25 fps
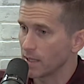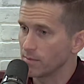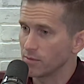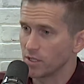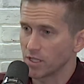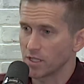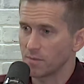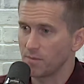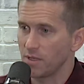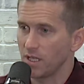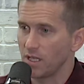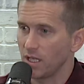I'm
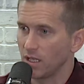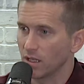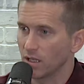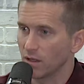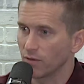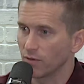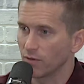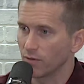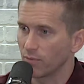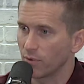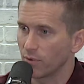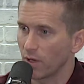just speaking
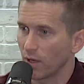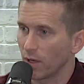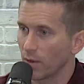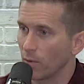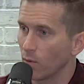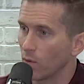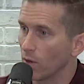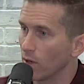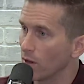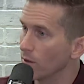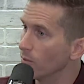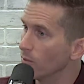of probably
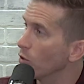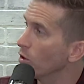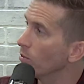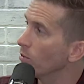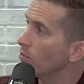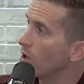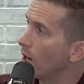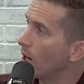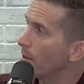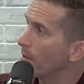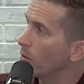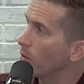one of the more
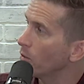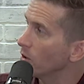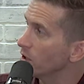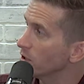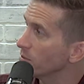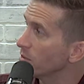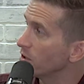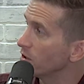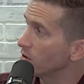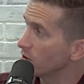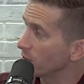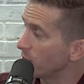prominent
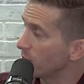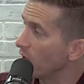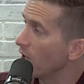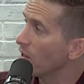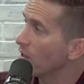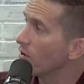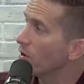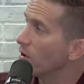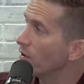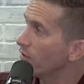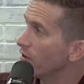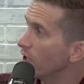ones, but there's been
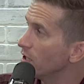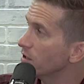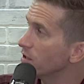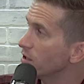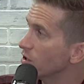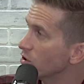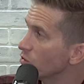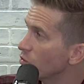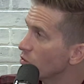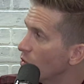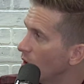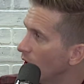other events
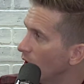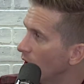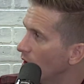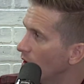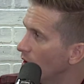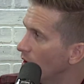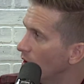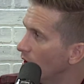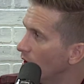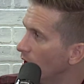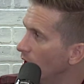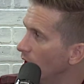as
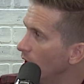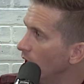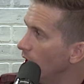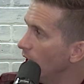well.